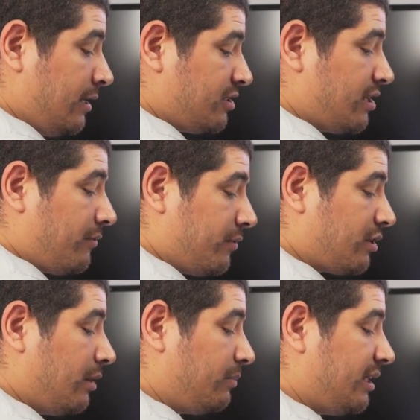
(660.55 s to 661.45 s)
software
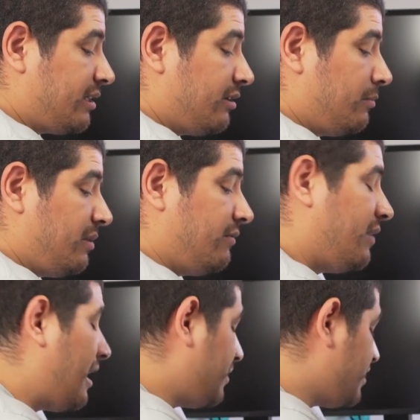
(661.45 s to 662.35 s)
complex, it could be a
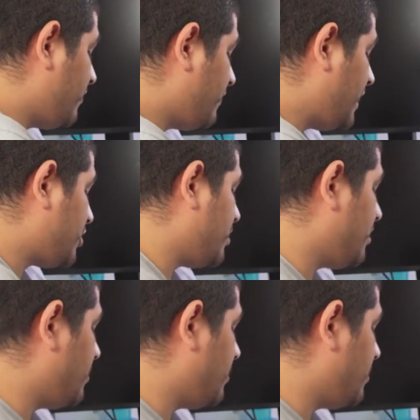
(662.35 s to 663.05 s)
virus infection,